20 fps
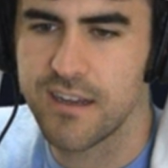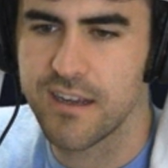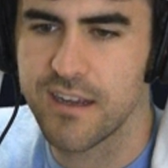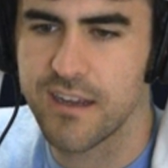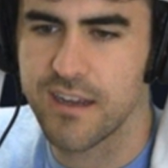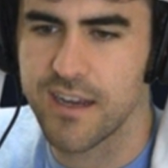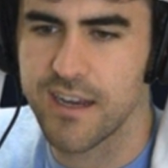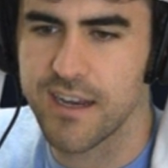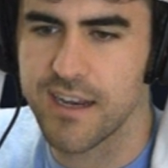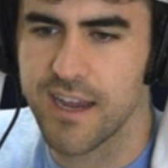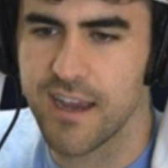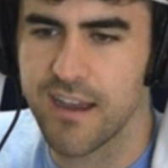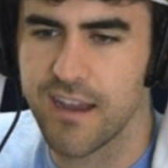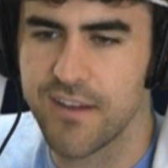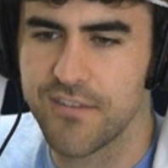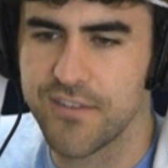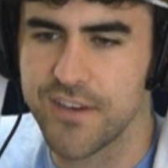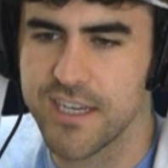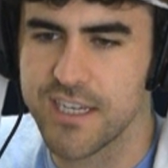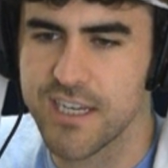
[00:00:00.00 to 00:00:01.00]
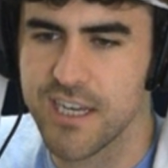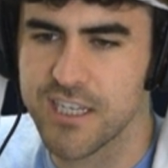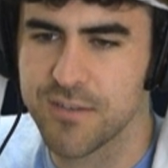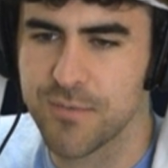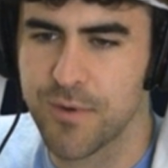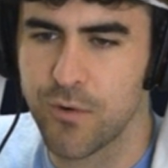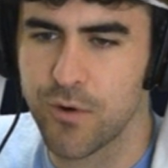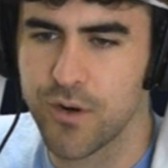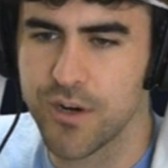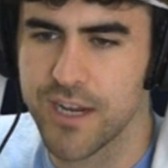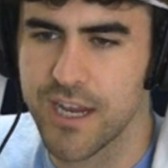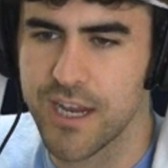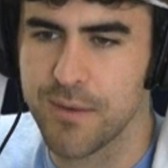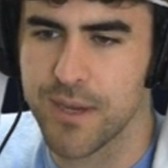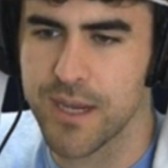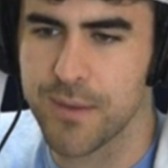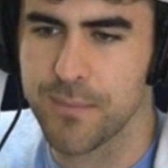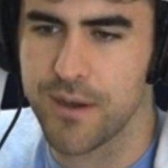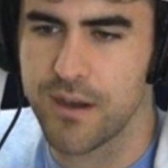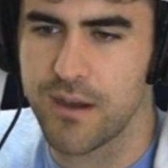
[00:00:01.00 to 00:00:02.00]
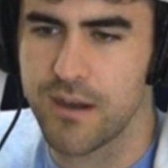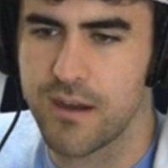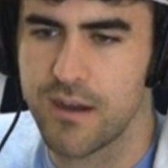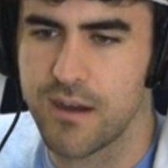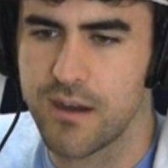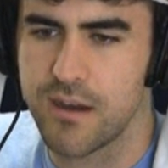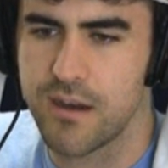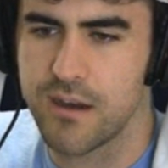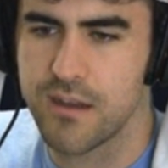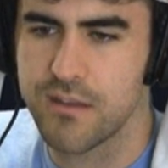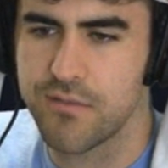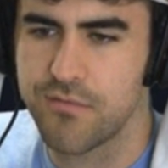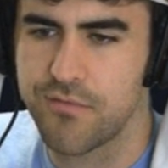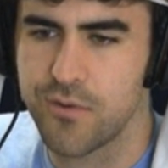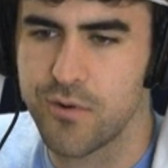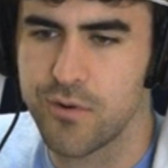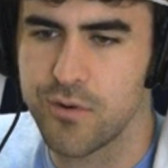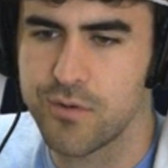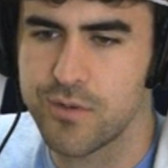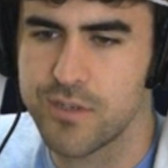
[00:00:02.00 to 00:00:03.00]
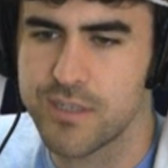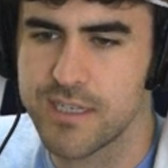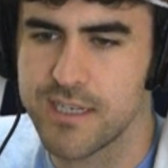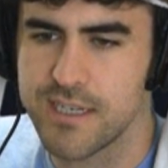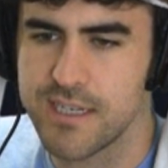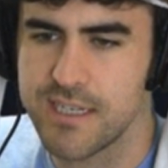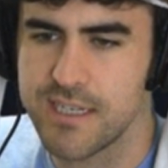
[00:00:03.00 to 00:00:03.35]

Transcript: I now have details of my world again. Pick up all the fruits.